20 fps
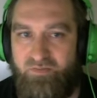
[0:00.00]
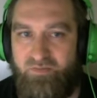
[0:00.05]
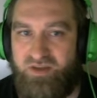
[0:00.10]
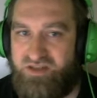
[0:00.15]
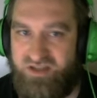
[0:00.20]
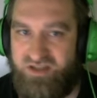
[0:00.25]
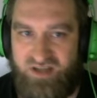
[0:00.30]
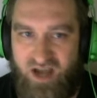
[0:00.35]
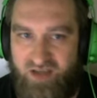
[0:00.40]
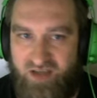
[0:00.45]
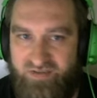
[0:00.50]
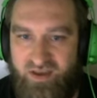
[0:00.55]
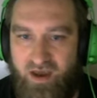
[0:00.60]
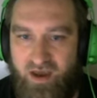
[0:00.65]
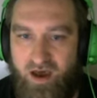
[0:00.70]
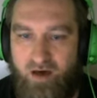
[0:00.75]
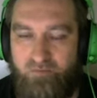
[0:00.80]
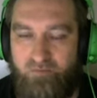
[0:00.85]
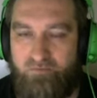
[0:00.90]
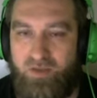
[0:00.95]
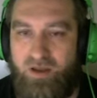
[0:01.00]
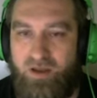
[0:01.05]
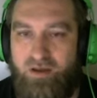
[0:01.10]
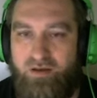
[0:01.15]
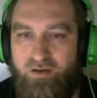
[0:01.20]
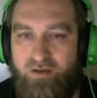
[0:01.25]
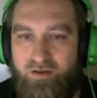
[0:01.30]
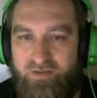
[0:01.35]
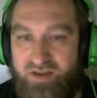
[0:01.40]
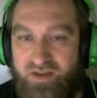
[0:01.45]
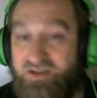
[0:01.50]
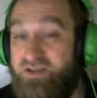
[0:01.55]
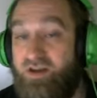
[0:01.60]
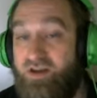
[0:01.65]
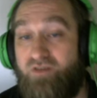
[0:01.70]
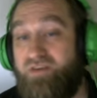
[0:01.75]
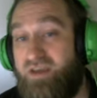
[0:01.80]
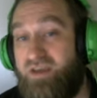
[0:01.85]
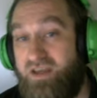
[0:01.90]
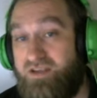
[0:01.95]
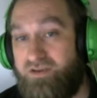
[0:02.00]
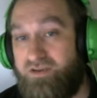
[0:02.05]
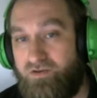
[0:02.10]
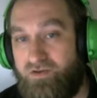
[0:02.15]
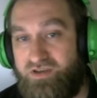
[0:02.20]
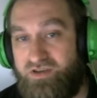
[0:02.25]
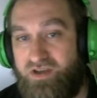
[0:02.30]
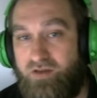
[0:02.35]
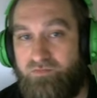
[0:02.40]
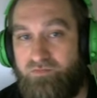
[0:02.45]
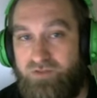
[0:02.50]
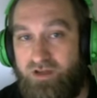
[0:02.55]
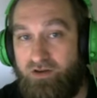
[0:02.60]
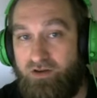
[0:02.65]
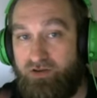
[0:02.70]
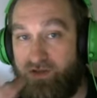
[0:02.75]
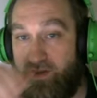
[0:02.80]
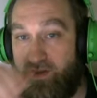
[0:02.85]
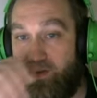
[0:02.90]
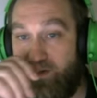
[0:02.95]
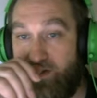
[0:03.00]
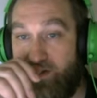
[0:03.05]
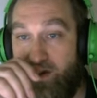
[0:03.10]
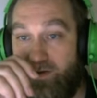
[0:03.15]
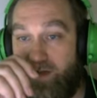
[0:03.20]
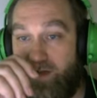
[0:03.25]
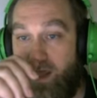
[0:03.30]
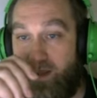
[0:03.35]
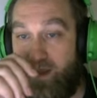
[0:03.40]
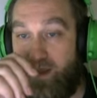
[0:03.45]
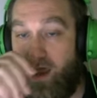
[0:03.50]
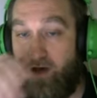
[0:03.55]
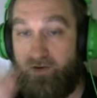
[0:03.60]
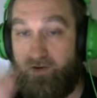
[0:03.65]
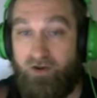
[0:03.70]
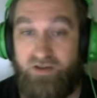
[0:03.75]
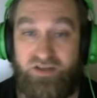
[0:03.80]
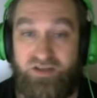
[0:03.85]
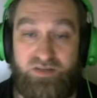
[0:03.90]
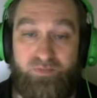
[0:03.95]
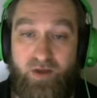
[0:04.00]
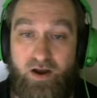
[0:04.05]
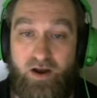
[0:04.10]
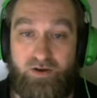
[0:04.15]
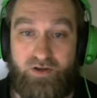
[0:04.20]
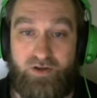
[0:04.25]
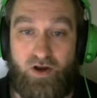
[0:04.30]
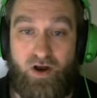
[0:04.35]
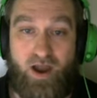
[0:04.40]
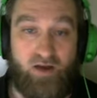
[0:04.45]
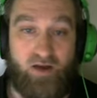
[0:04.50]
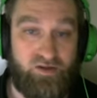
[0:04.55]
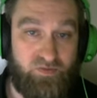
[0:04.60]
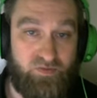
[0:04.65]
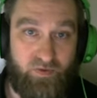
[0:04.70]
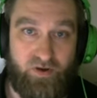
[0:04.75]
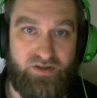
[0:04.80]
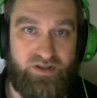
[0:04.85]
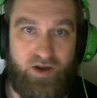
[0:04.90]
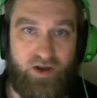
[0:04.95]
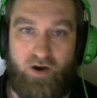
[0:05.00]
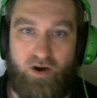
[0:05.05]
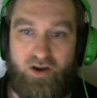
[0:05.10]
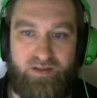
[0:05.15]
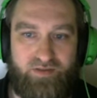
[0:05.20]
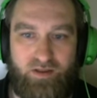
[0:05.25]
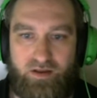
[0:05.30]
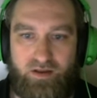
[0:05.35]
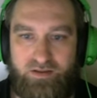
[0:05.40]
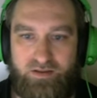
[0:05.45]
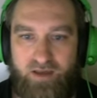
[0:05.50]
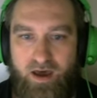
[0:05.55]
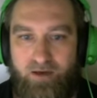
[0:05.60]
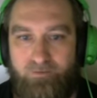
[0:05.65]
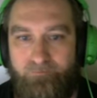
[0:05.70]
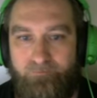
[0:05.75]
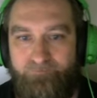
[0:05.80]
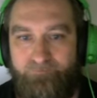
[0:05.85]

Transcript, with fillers: This is not the um, this is on the Eastern sim too. So there's no telling how good these players are, how experienced they are, anything like that.